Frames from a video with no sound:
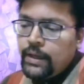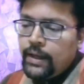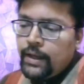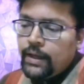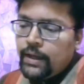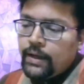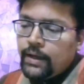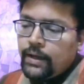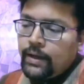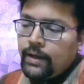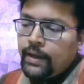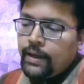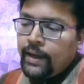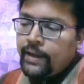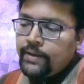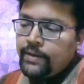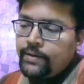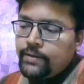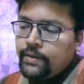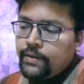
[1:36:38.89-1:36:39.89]

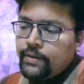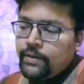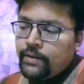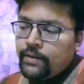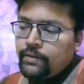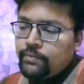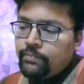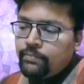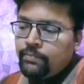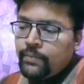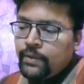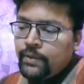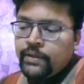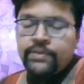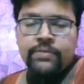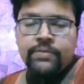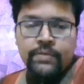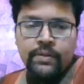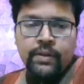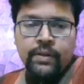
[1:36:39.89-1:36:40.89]
And
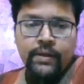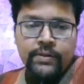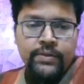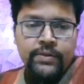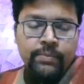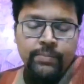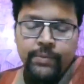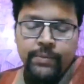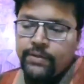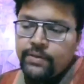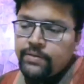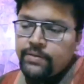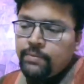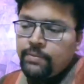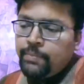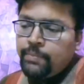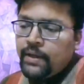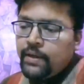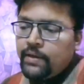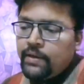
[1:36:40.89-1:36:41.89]
it's largely because the
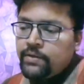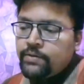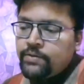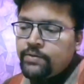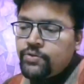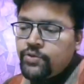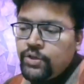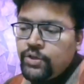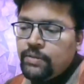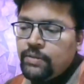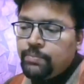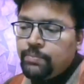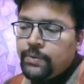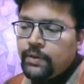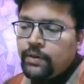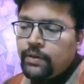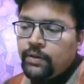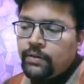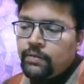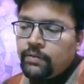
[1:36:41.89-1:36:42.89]
pay is cheap
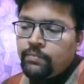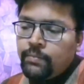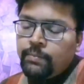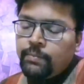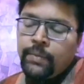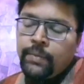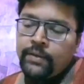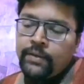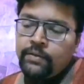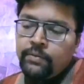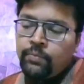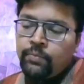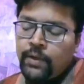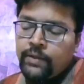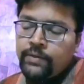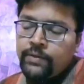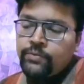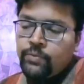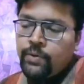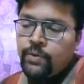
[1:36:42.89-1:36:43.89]
by the
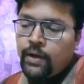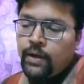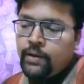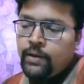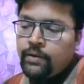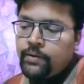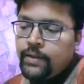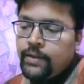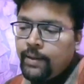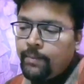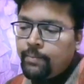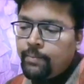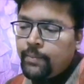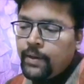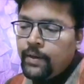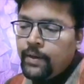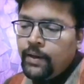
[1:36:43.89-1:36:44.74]
ones who hire them.